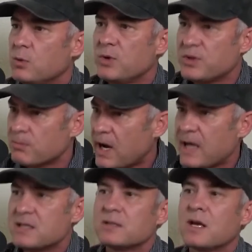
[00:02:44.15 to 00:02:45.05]
with the
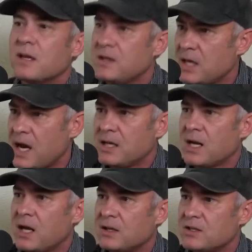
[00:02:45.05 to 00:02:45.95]
mindset and the
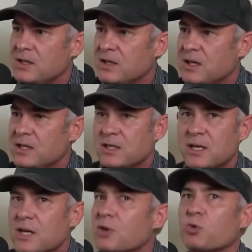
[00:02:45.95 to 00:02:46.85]
ideology that is
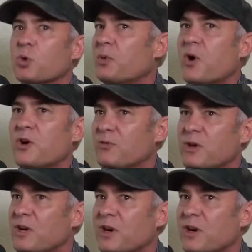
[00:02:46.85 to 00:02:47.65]
an integral part of